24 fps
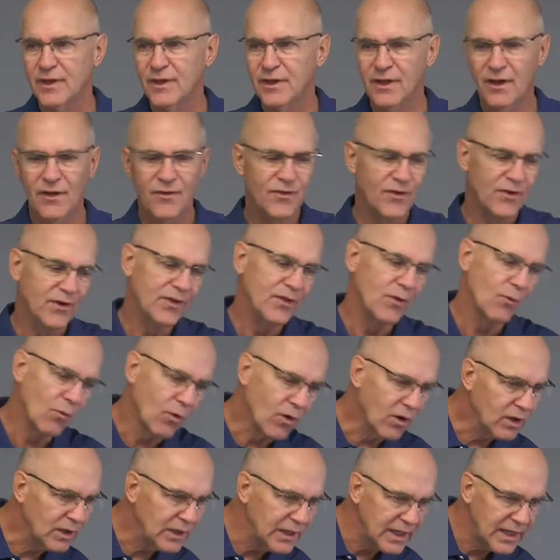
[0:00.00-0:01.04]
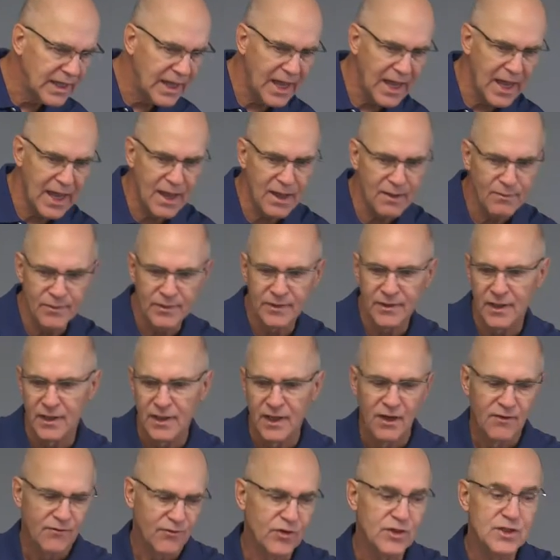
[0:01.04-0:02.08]
You know, they're in the worldly camp and
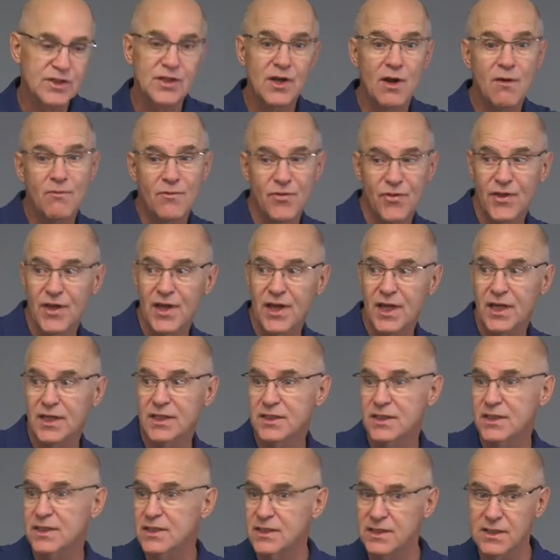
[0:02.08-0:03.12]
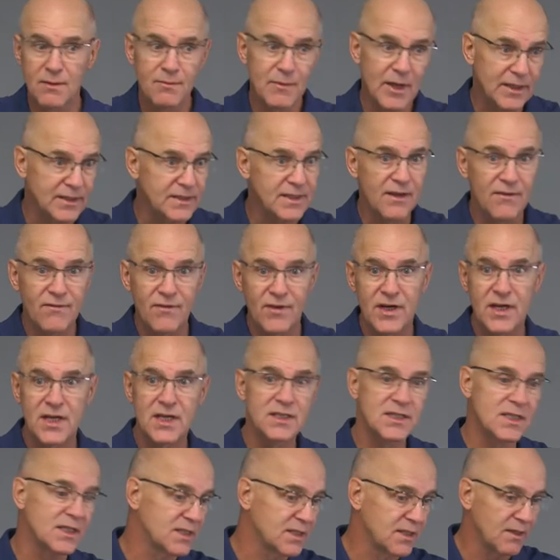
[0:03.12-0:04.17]
for some things and some
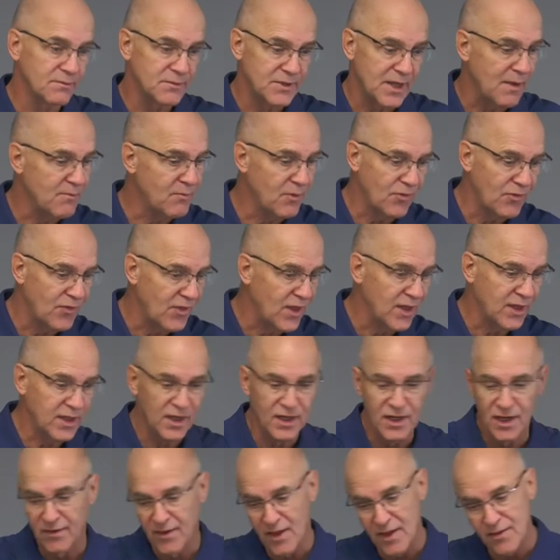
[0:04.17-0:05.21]
activities and some type of thinking, and